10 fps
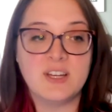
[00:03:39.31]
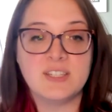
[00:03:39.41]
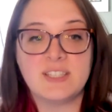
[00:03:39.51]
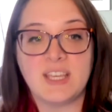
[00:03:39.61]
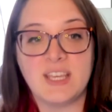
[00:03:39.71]

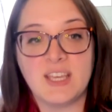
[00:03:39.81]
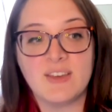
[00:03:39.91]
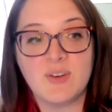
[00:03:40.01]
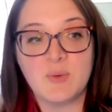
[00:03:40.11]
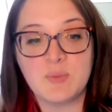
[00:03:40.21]
seeing
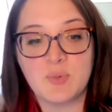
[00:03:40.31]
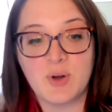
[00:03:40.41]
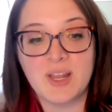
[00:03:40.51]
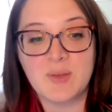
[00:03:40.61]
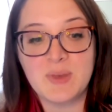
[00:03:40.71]
if it would
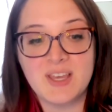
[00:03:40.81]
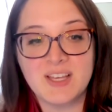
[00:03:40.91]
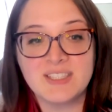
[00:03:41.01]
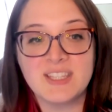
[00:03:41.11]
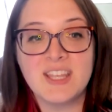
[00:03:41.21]
break
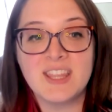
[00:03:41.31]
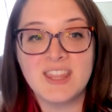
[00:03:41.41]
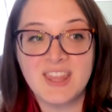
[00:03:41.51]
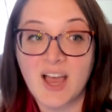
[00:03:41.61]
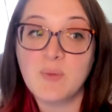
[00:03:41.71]
because
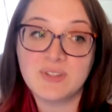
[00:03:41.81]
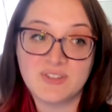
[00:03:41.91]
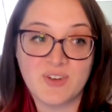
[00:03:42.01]
that was